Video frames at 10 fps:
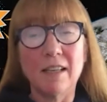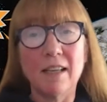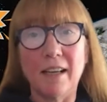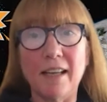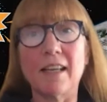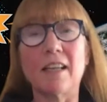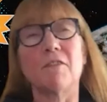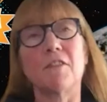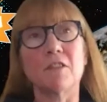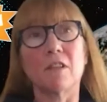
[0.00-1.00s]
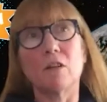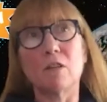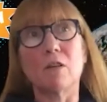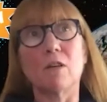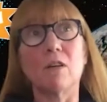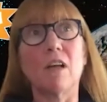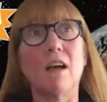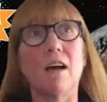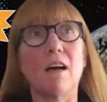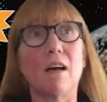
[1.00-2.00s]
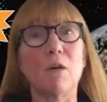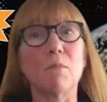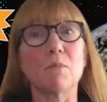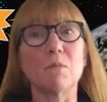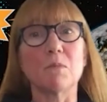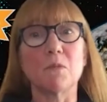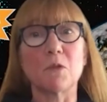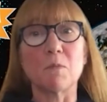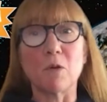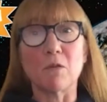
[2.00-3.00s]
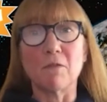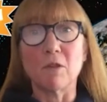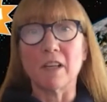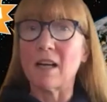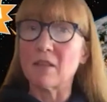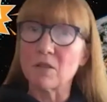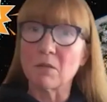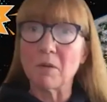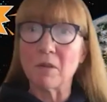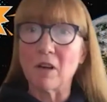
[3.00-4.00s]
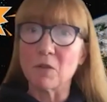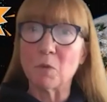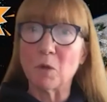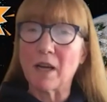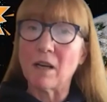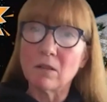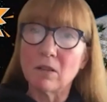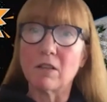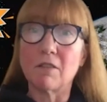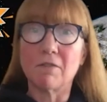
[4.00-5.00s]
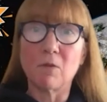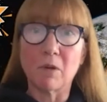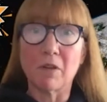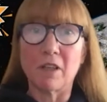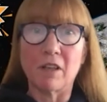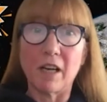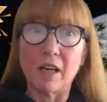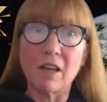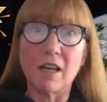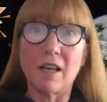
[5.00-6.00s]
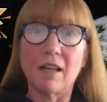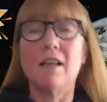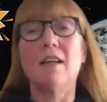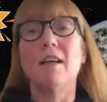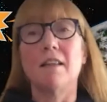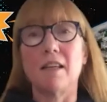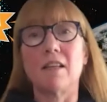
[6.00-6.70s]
And then if there's a local smoke forecast, or what we call smoke outlook for their area, they can